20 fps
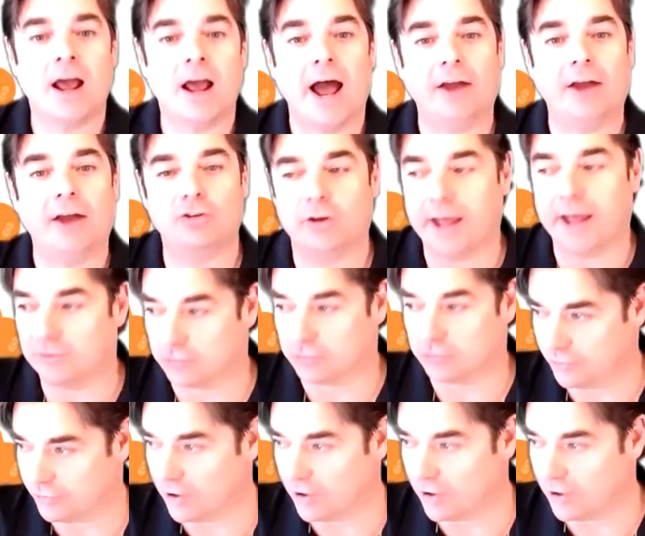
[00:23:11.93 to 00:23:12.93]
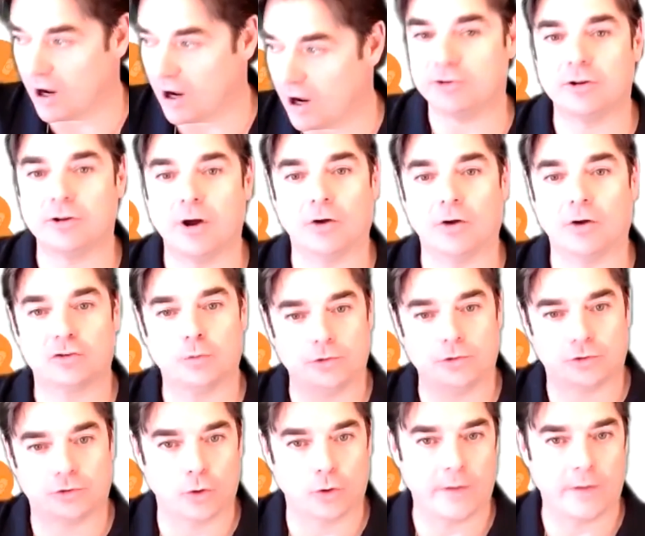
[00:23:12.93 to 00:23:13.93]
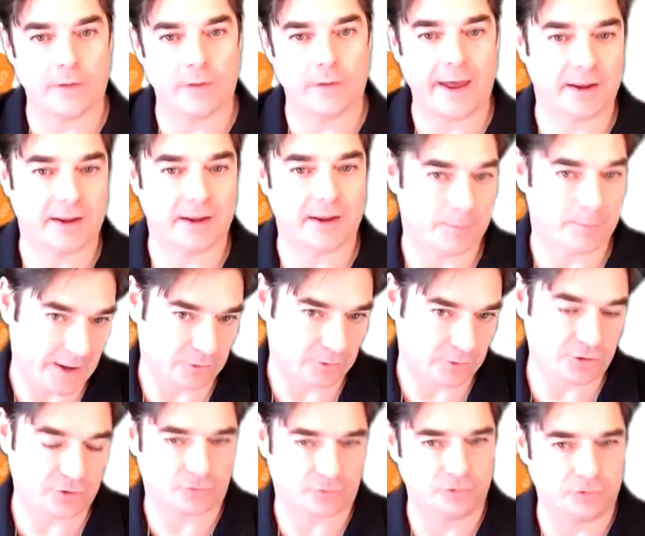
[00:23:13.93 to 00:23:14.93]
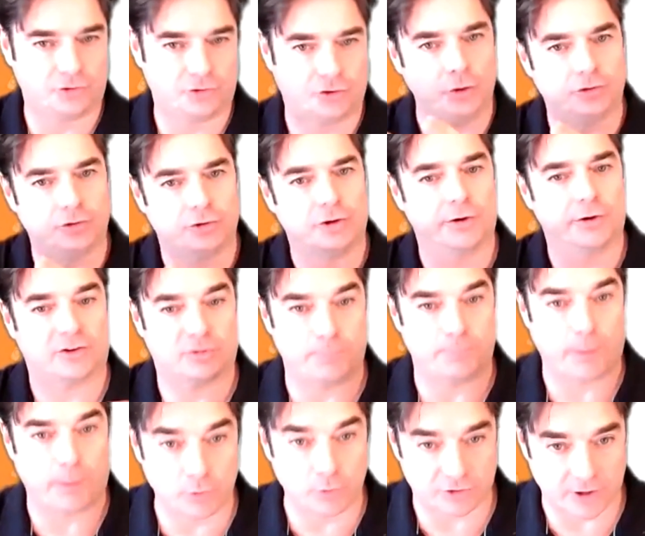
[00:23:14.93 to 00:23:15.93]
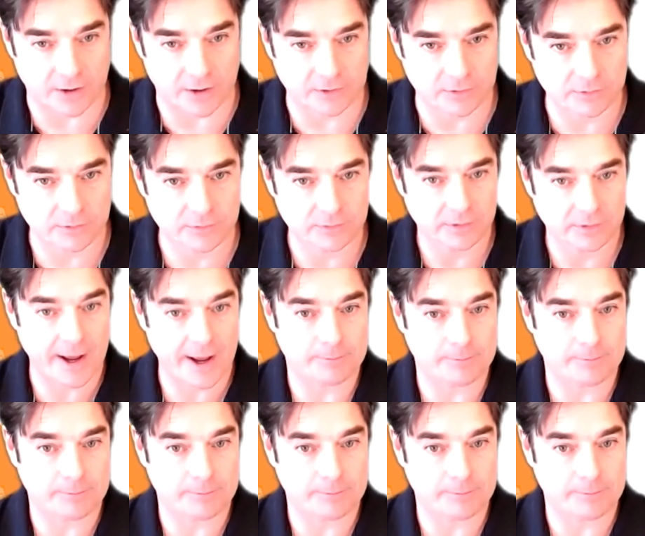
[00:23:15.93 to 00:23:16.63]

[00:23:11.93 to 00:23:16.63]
As you get to retirement, you start to want to draw that income down. So you're just reducing your exposure. Yeah.